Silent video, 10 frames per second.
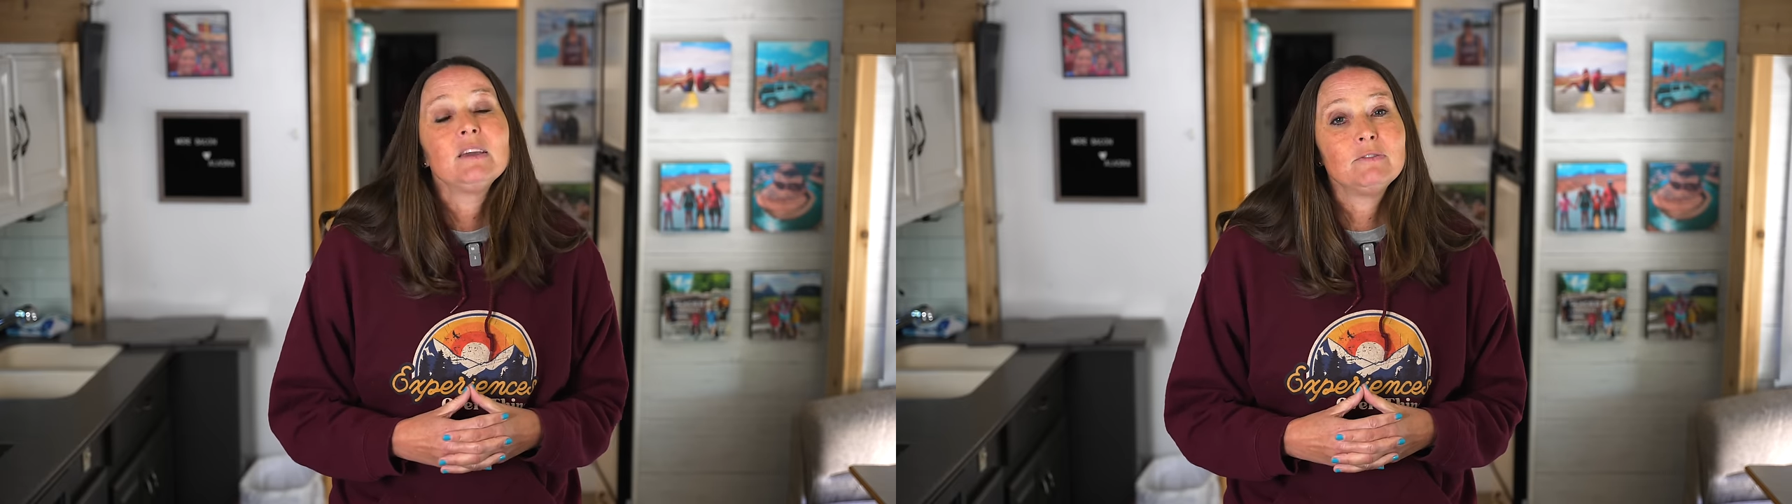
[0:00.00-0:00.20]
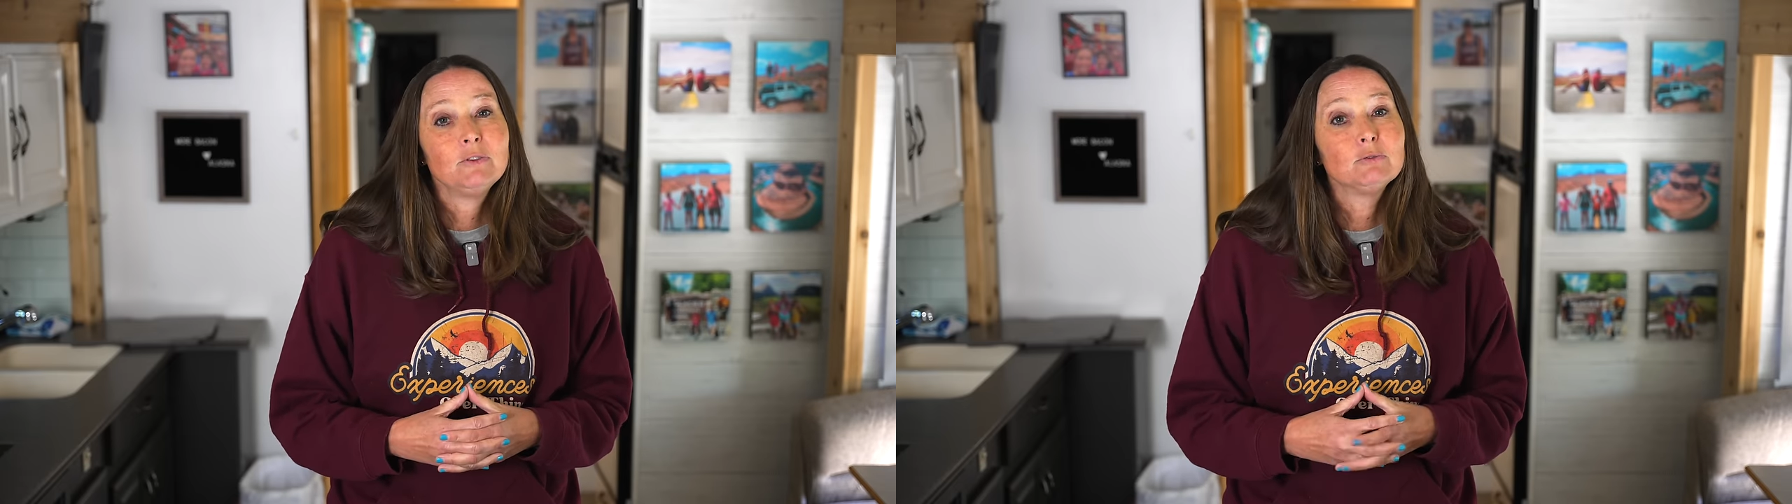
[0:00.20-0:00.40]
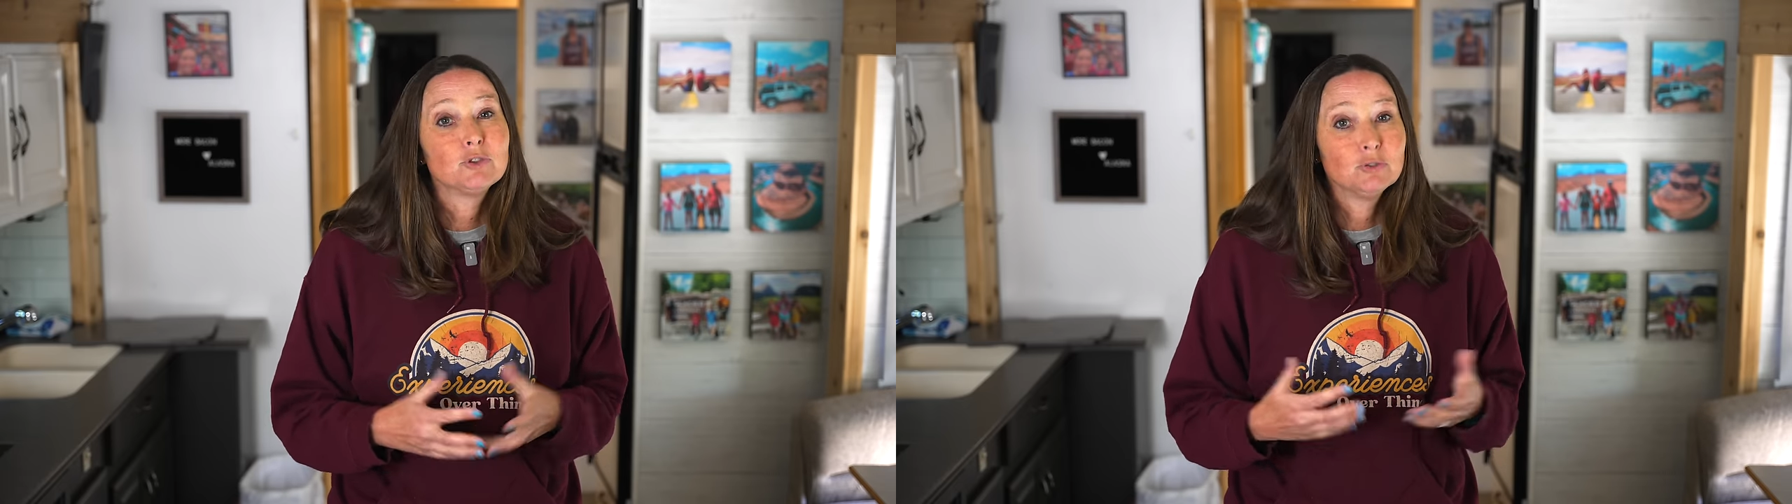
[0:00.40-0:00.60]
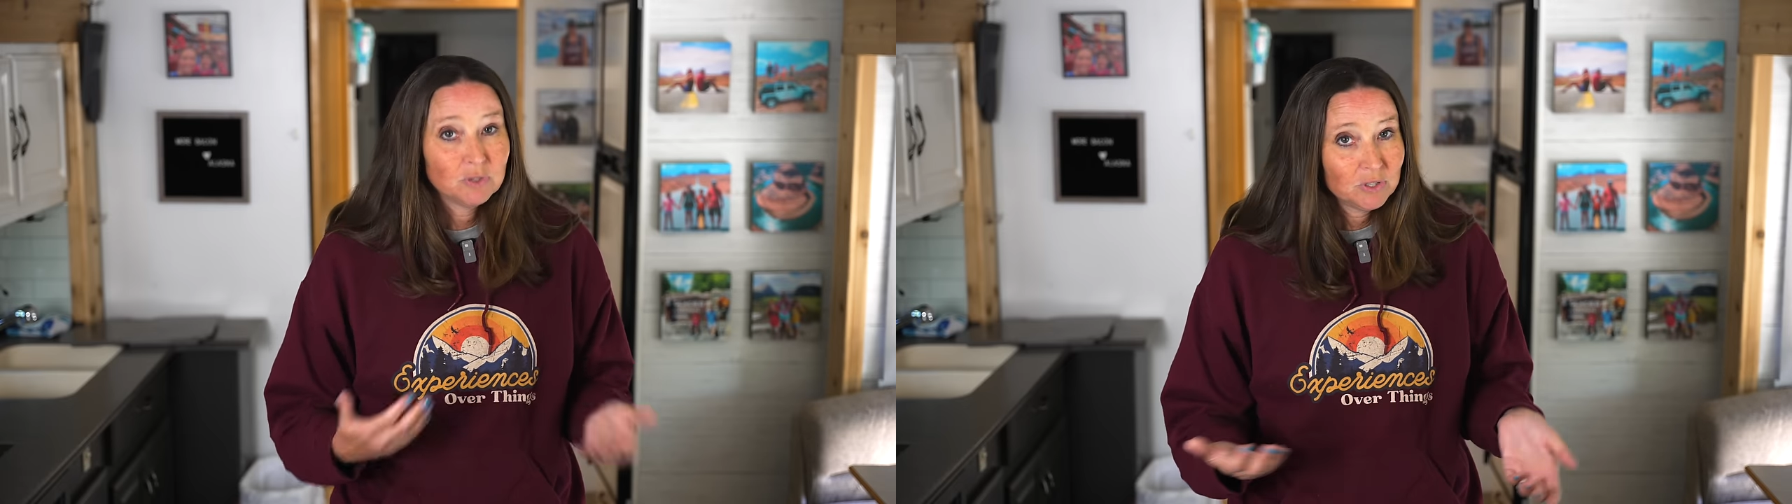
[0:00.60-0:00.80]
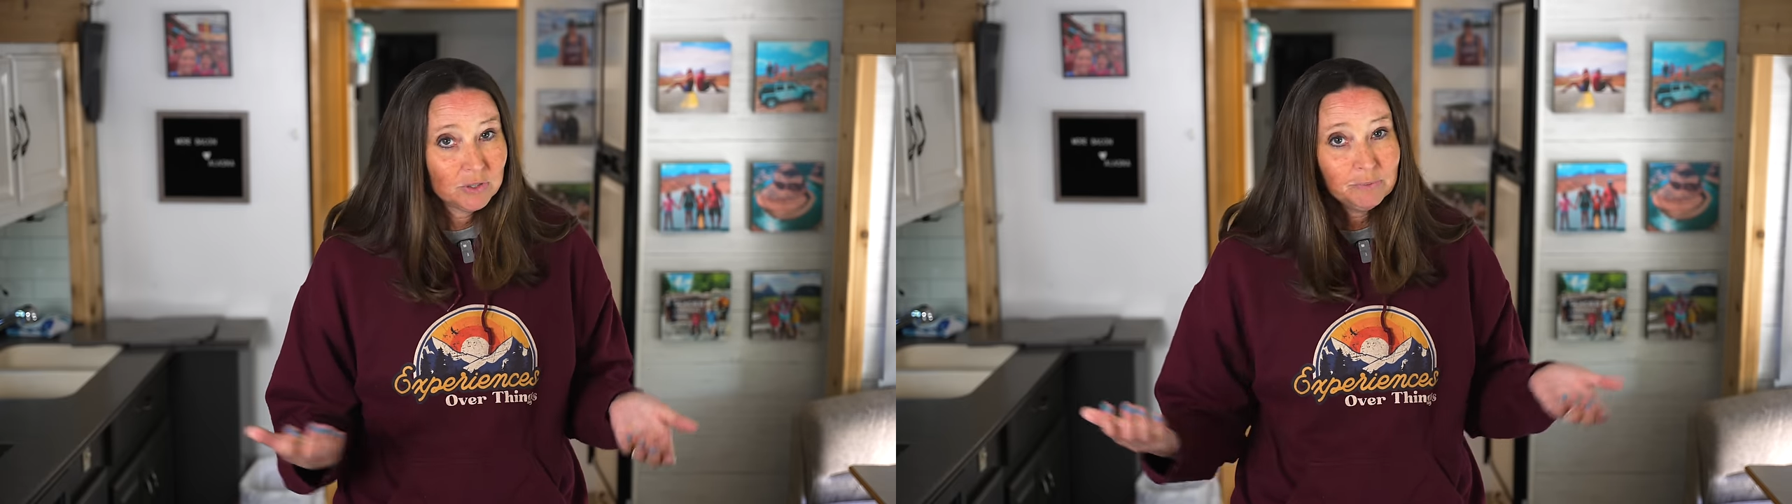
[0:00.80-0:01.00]
if you
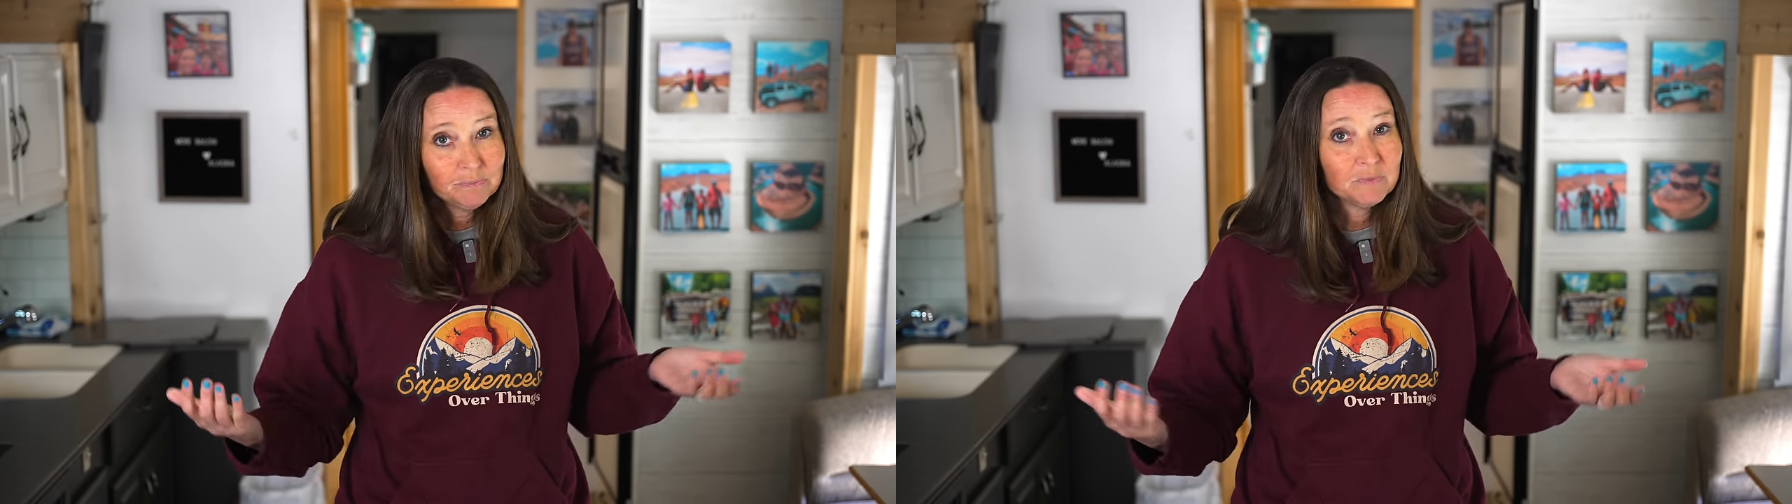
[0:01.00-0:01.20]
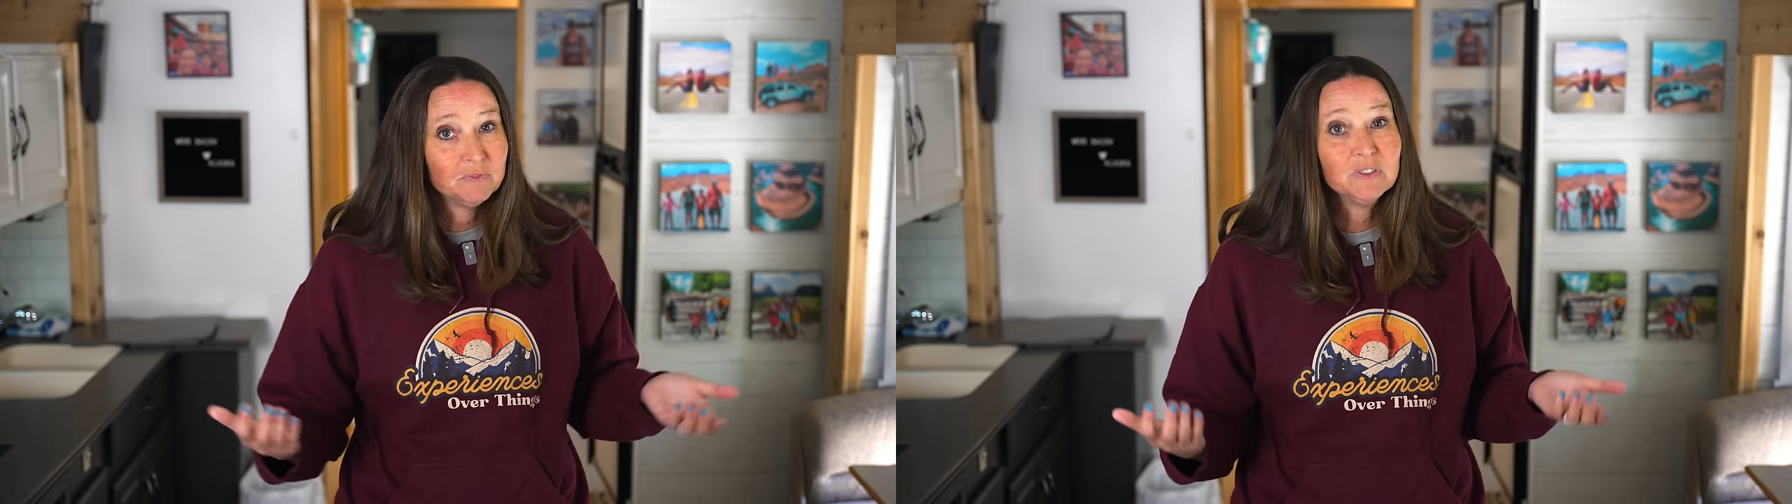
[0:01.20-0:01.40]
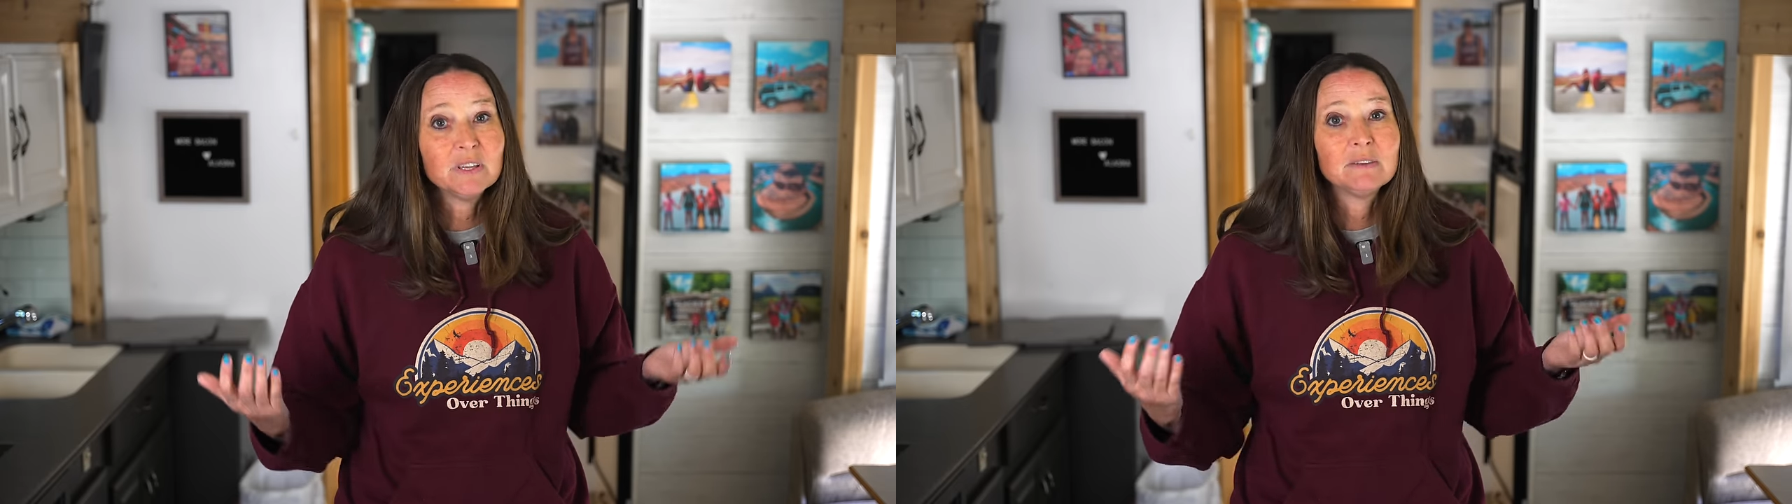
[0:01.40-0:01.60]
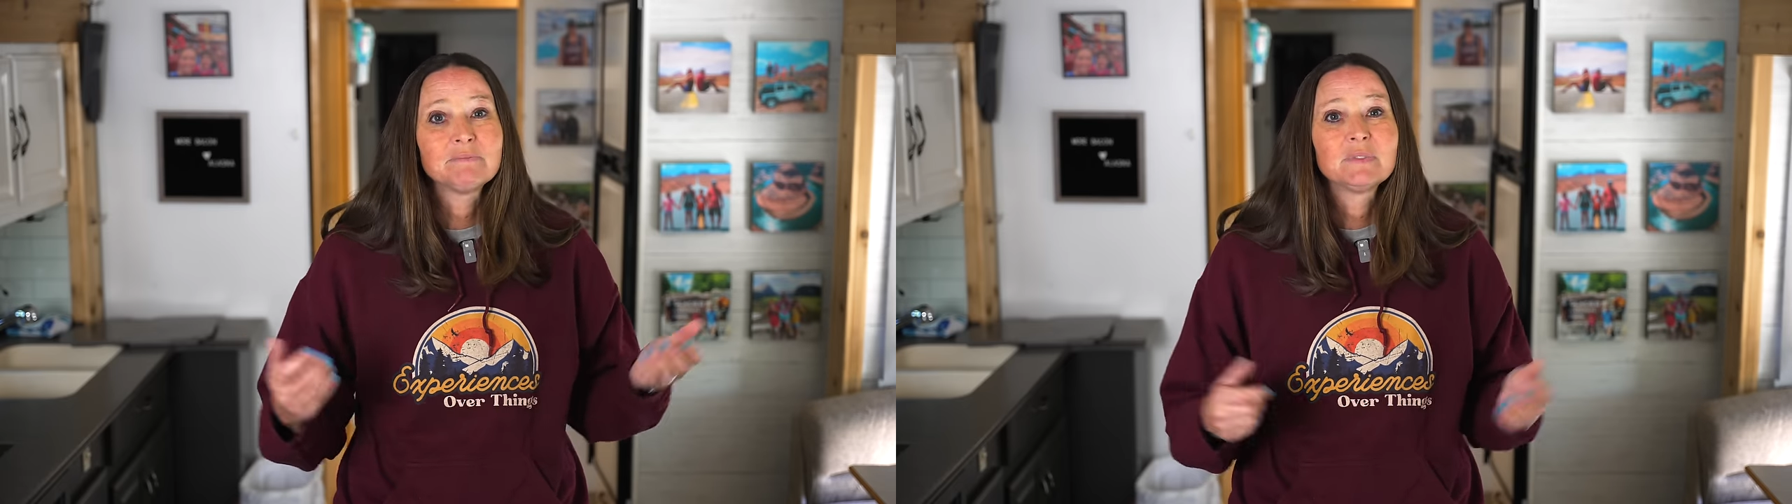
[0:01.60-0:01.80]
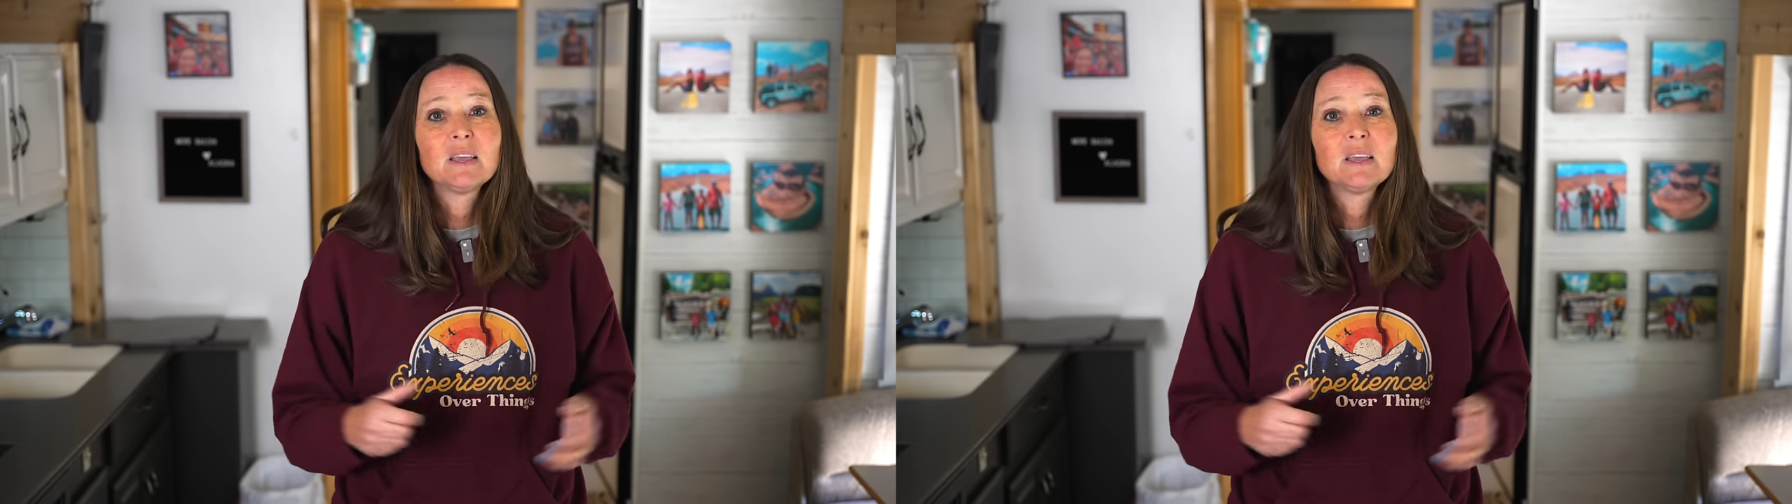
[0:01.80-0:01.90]
choose to visit,